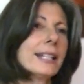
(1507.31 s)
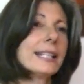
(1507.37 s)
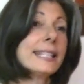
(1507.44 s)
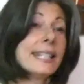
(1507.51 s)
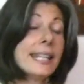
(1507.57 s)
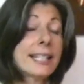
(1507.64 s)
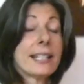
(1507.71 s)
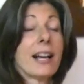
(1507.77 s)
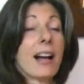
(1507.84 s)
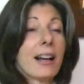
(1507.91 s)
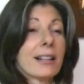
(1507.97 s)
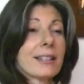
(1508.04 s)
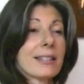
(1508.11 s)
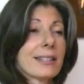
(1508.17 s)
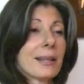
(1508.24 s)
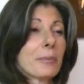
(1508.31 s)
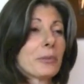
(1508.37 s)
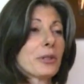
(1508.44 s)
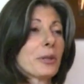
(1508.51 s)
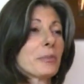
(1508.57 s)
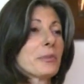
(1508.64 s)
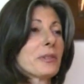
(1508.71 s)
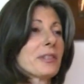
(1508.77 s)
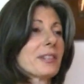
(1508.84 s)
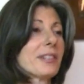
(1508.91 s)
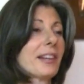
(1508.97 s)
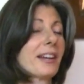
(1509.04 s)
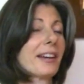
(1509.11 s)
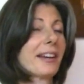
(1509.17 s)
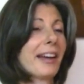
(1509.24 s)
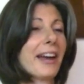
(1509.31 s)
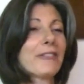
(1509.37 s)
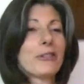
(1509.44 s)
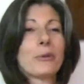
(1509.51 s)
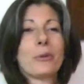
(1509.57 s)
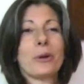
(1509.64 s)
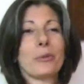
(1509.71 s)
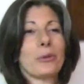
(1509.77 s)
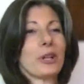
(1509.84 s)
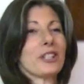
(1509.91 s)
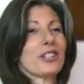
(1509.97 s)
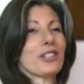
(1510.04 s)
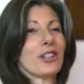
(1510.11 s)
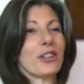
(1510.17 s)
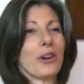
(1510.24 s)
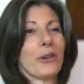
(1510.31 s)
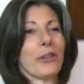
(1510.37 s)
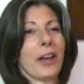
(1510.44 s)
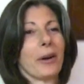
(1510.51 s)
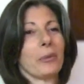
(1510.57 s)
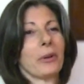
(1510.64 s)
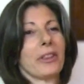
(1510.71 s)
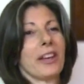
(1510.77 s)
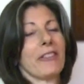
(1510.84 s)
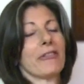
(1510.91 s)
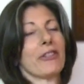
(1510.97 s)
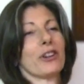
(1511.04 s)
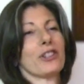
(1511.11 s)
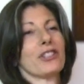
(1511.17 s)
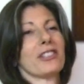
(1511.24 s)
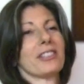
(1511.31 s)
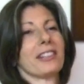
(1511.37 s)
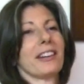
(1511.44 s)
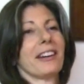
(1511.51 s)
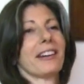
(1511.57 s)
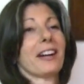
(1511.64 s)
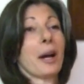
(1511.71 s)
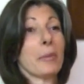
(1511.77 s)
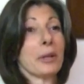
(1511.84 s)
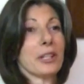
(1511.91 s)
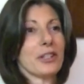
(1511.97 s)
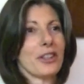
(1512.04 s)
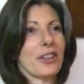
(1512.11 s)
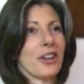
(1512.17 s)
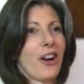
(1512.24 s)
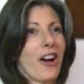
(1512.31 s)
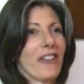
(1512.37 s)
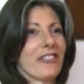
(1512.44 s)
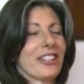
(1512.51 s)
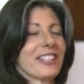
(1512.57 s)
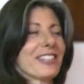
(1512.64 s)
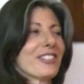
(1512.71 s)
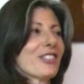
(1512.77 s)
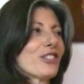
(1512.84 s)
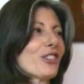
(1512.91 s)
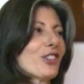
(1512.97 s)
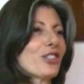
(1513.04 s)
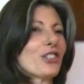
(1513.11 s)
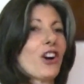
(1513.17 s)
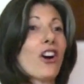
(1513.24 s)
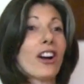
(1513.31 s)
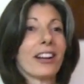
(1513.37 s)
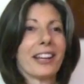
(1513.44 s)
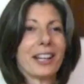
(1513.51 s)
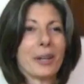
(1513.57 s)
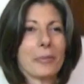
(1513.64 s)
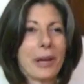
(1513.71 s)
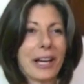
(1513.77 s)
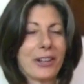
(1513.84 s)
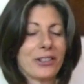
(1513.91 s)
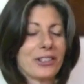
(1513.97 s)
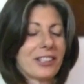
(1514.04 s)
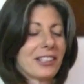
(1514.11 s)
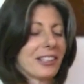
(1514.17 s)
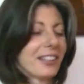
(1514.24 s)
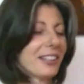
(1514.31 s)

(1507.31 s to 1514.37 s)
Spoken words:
Detox symptoms. Everyone wants to know that when they first come into the office and start talking about